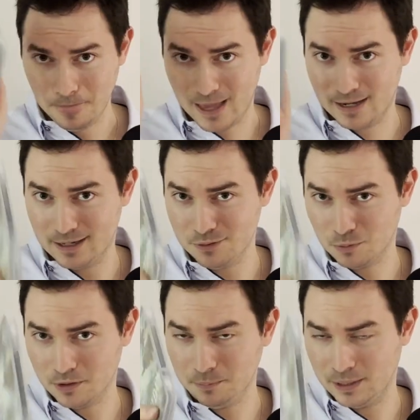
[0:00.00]
and it is
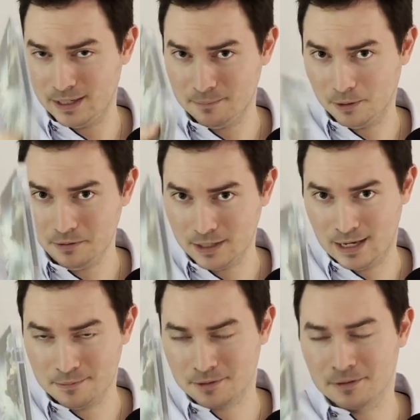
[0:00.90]
worth playing both
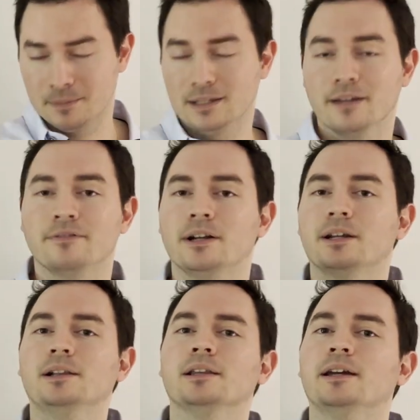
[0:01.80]
games. I want to make that very
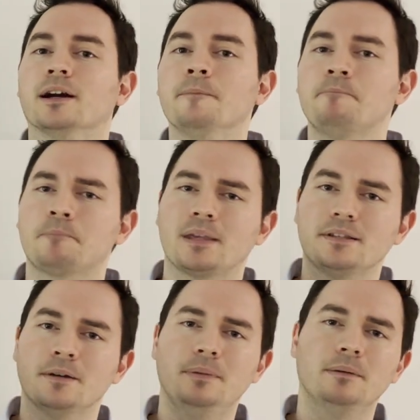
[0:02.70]
clear.
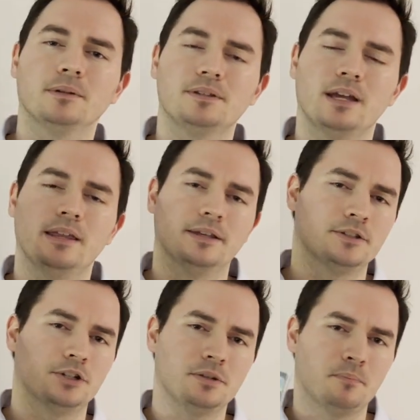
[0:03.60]
Some people say this
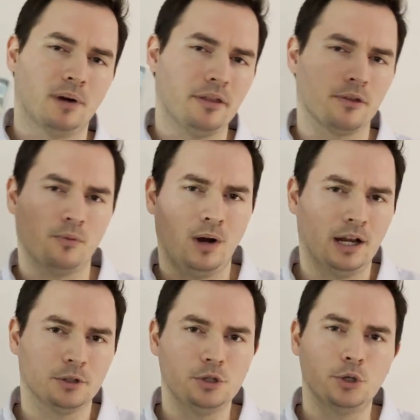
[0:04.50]
is just Breath of the
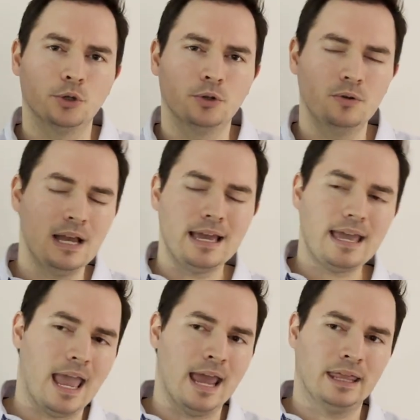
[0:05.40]
Wild 2,
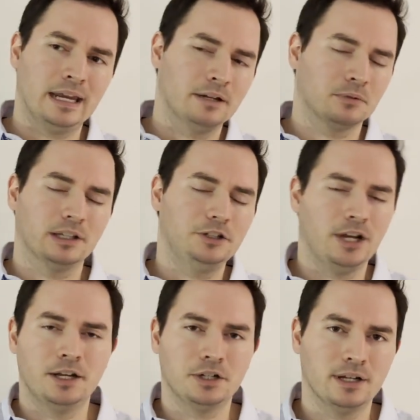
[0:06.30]
and they didn't really
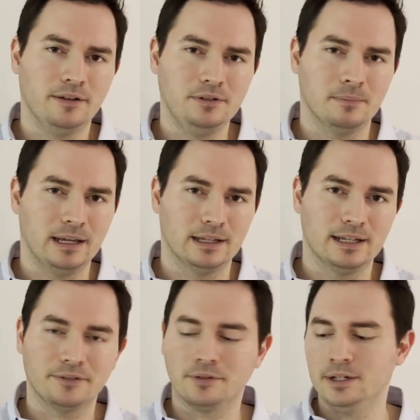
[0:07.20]
change enough to make it
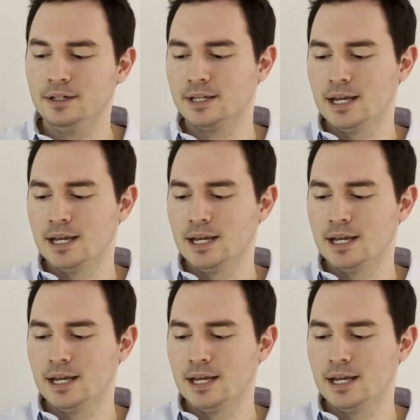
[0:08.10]
different.